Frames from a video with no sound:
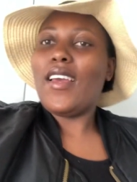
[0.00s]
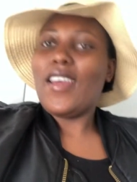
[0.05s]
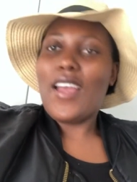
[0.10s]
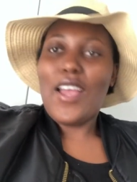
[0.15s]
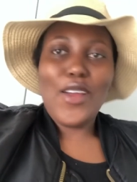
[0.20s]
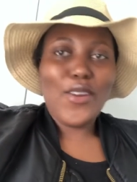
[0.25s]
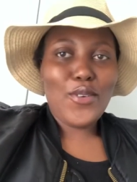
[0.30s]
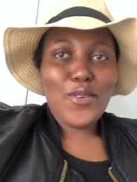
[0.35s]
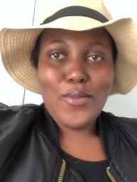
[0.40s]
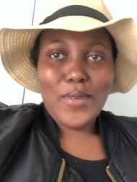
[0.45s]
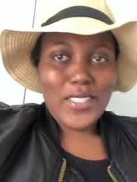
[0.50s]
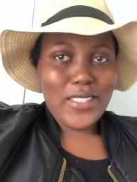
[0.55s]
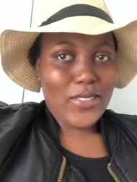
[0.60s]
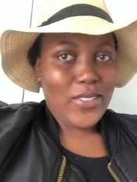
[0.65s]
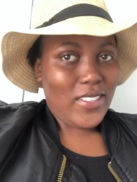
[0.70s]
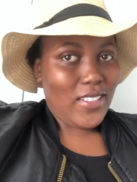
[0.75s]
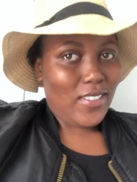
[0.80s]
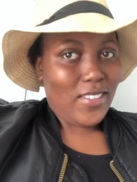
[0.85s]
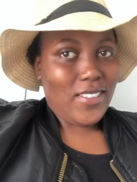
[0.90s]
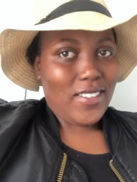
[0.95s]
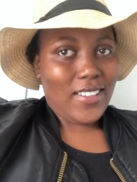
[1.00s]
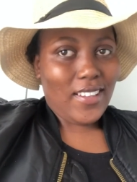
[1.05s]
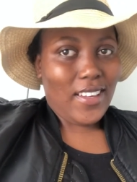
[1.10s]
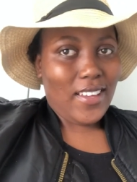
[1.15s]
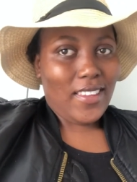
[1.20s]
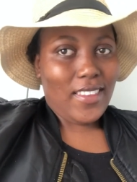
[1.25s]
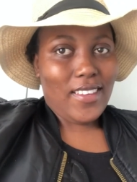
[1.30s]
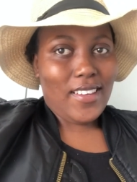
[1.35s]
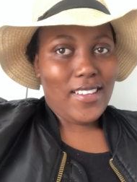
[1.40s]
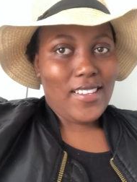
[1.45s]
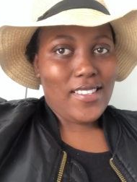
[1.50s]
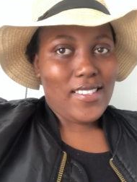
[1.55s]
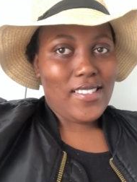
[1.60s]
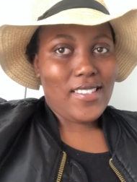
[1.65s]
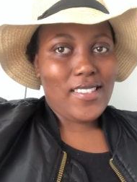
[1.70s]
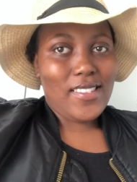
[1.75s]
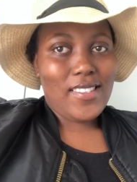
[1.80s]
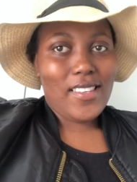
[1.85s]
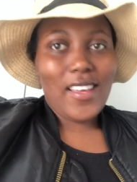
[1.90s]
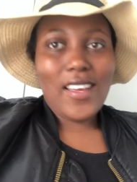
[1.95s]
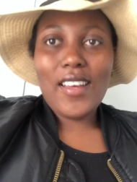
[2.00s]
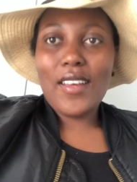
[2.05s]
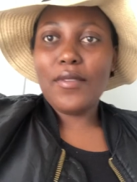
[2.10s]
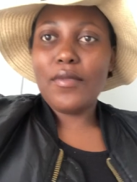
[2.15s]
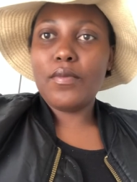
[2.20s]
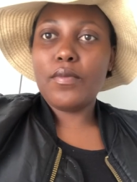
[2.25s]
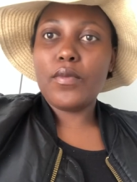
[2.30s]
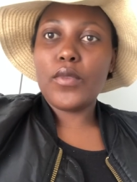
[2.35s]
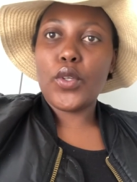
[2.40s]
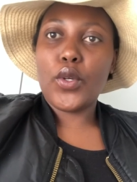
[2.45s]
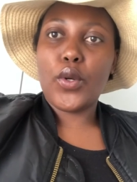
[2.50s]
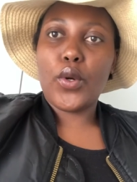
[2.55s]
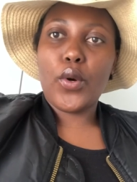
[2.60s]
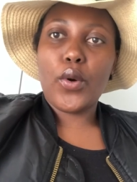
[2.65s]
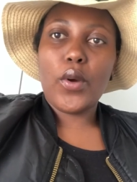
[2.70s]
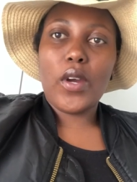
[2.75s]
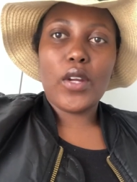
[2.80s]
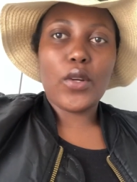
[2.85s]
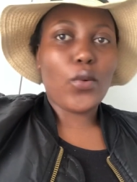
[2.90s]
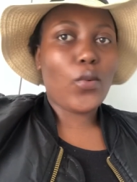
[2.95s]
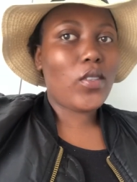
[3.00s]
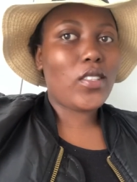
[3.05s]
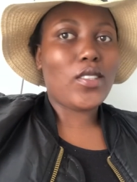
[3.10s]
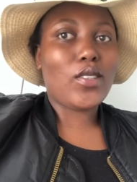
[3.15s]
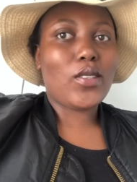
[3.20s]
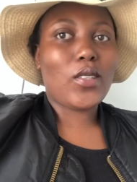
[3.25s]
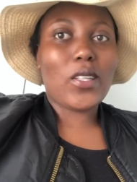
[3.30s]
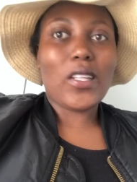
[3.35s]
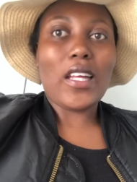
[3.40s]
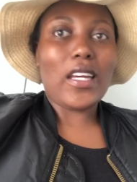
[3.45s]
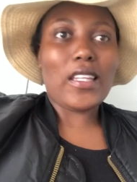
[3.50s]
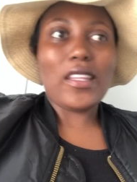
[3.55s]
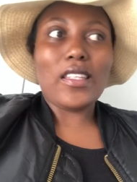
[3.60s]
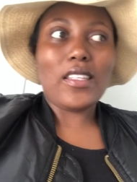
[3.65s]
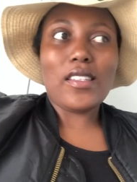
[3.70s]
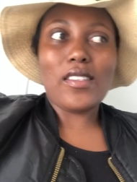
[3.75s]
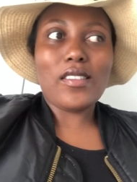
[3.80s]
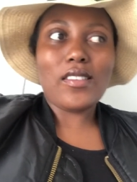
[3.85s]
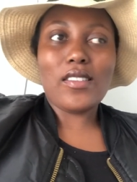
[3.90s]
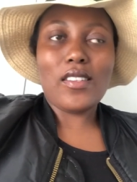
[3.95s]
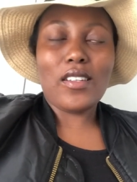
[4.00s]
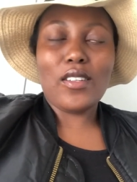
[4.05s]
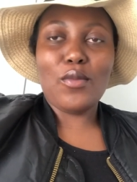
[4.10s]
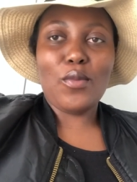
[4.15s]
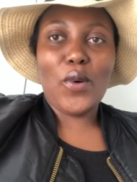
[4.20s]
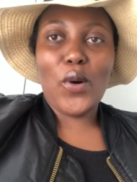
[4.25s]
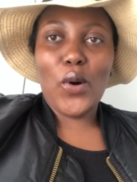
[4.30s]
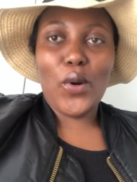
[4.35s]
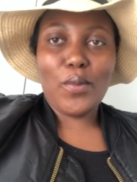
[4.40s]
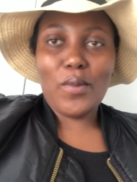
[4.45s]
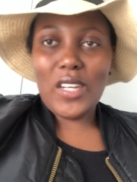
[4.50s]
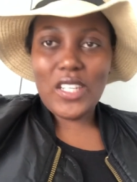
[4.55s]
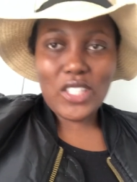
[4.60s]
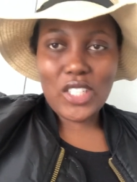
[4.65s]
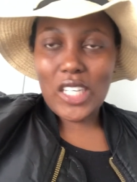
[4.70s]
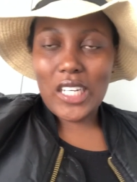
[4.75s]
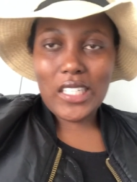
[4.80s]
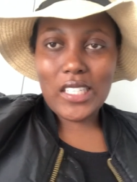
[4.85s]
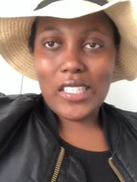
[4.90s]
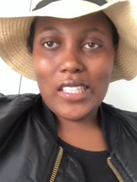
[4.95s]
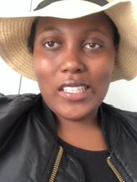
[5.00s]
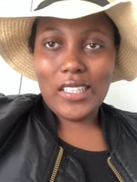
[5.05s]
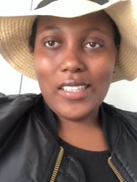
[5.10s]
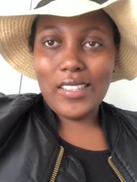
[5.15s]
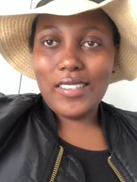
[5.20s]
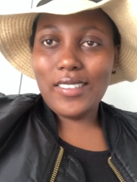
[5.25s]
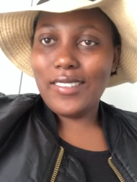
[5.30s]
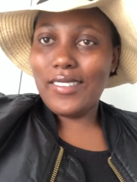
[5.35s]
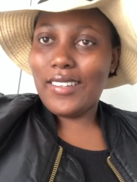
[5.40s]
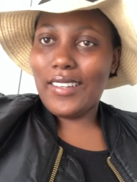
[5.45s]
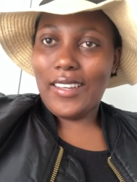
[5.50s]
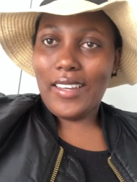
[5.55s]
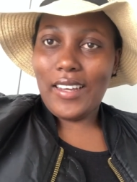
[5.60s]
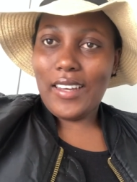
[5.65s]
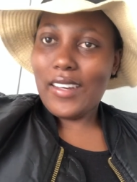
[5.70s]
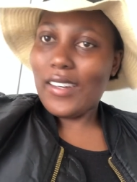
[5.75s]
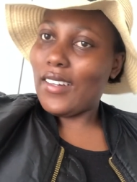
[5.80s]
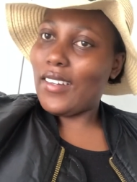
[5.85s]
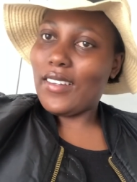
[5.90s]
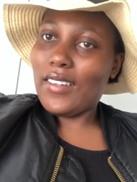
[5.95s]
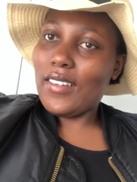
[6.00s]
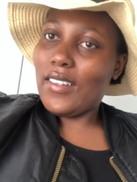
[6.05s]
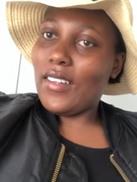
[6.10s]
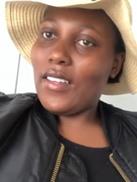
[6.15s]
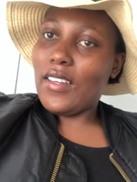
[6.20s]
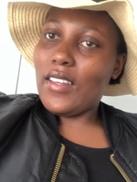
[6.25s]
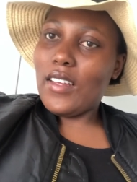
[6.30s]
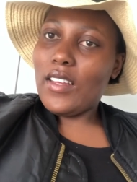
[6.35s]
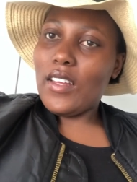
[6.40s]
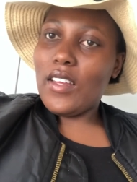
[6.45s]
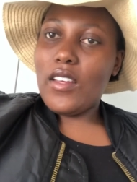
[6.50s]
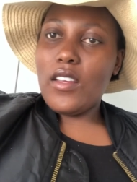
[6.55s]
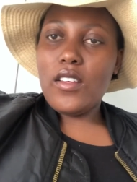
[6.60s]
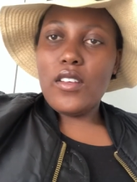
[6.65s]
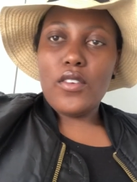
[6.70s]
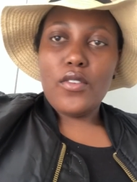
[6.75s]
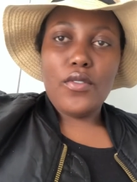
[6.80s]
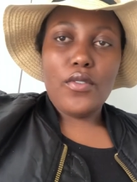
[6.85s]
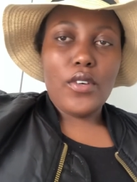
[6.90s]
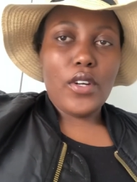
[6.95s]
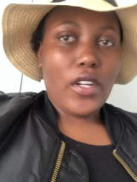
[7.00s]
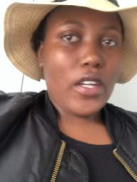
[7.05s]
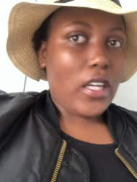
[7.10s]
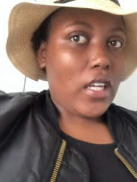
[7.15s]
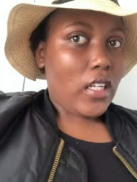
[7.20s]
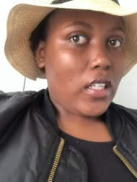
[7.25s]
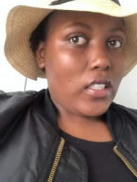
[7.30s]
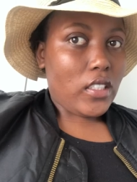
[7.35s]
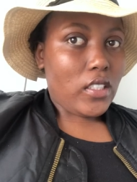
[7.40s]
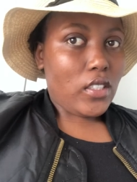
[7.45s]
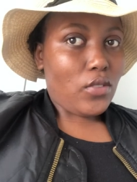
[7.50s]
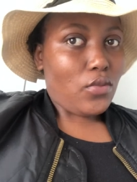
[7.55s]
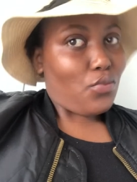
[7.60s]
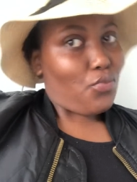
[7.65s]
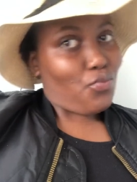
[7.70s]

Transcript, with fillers: ain't nobody gonna look like this you know i don't want to look like this anymore on my channel like raggedy